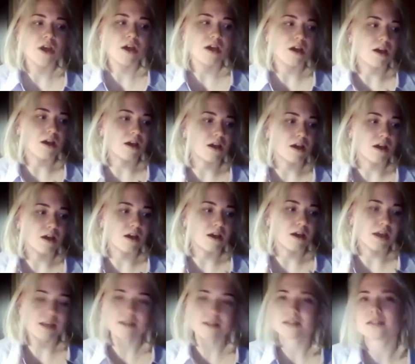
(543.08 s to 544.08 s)

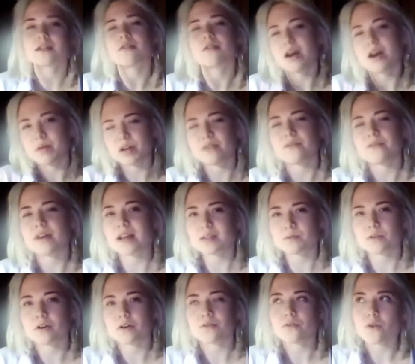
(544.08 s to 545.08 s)
Instagram and
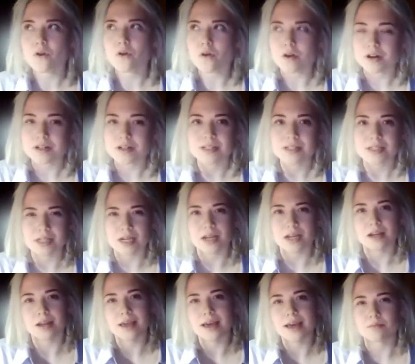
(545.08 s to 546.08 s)
Facebook. Of course,
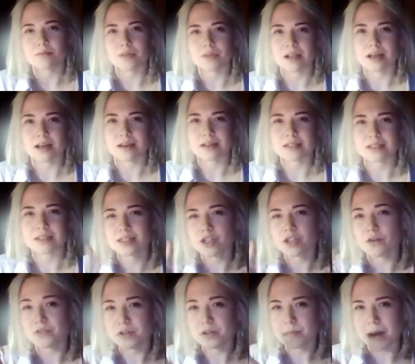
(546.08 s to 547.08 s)
they can be like the
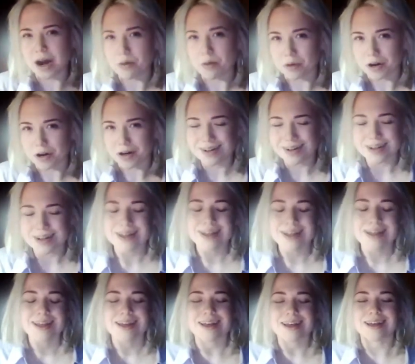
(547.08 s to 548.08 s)
soft power,
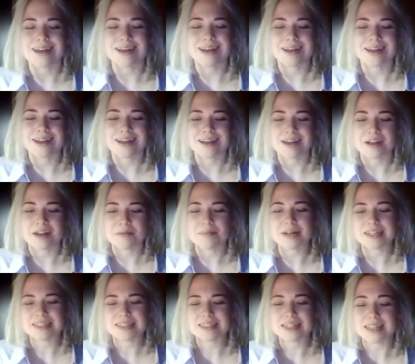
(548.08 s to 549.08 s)

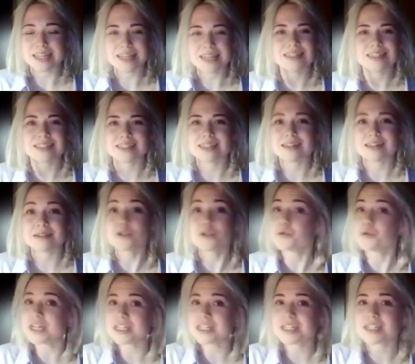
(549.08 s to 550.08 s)
but LinkedIn,
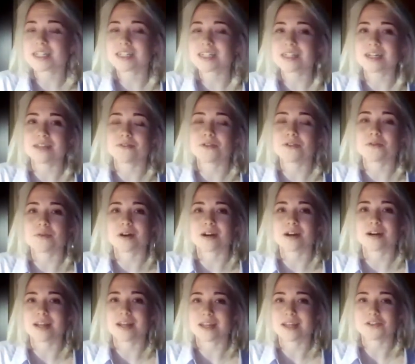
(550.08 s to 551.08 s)
Twitter, if you
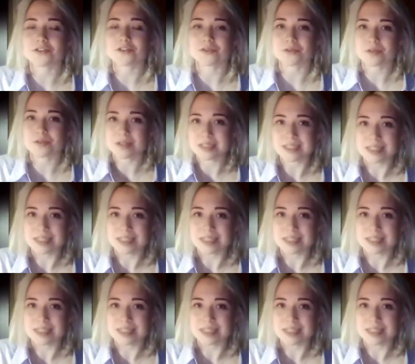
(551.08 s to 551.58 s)
are into